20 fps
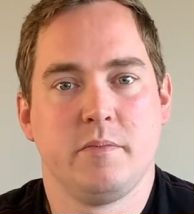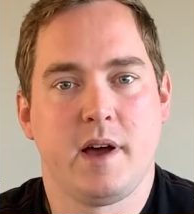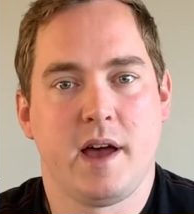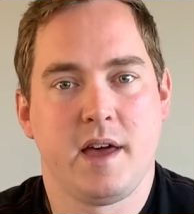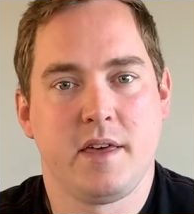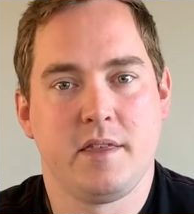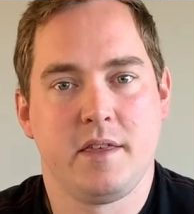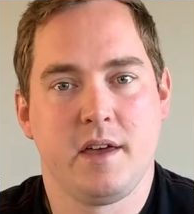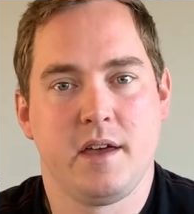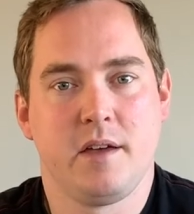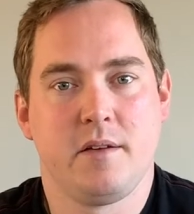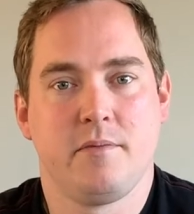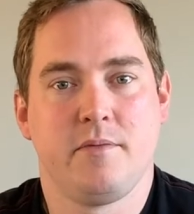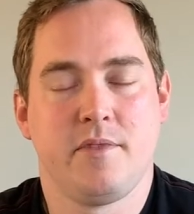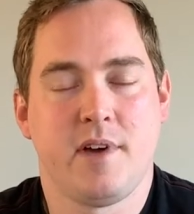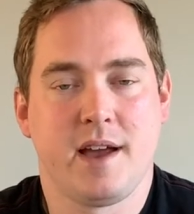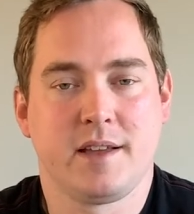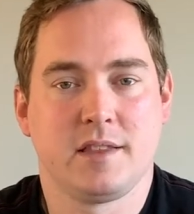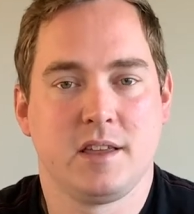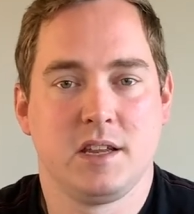by the
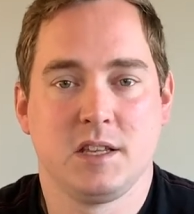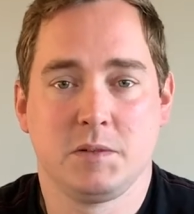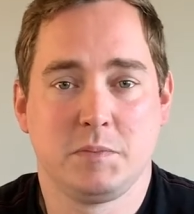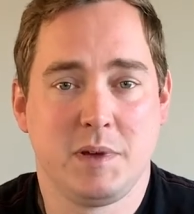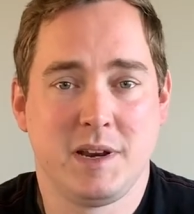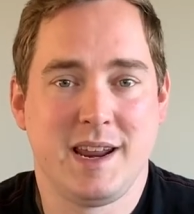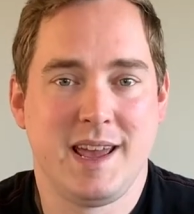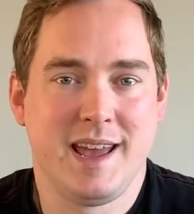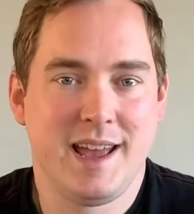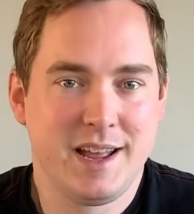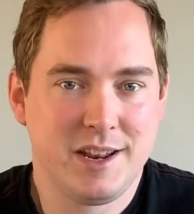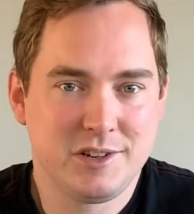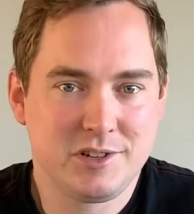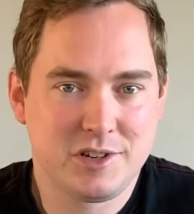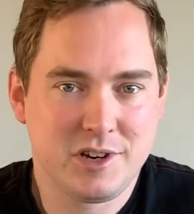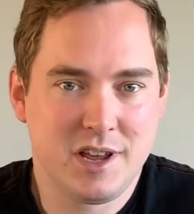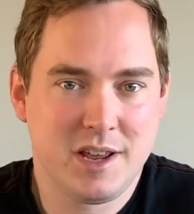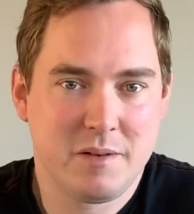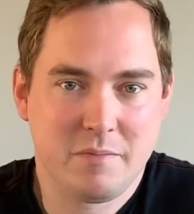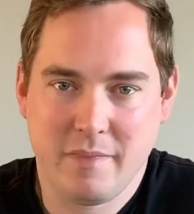fact that it's been
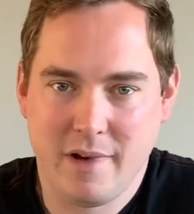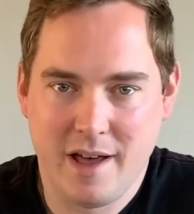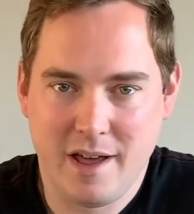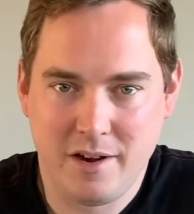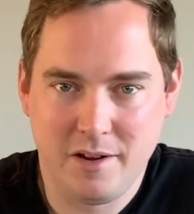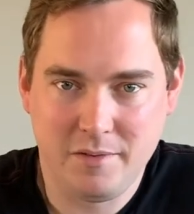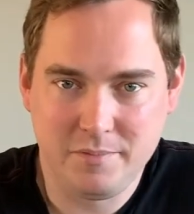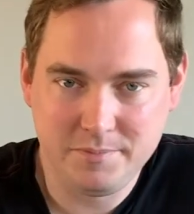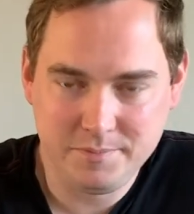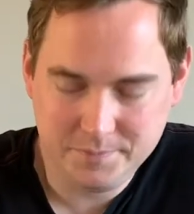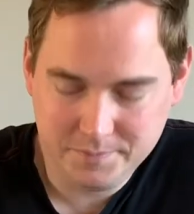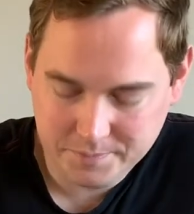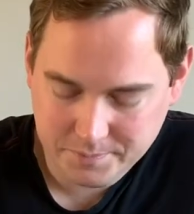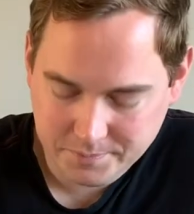aged in bottle.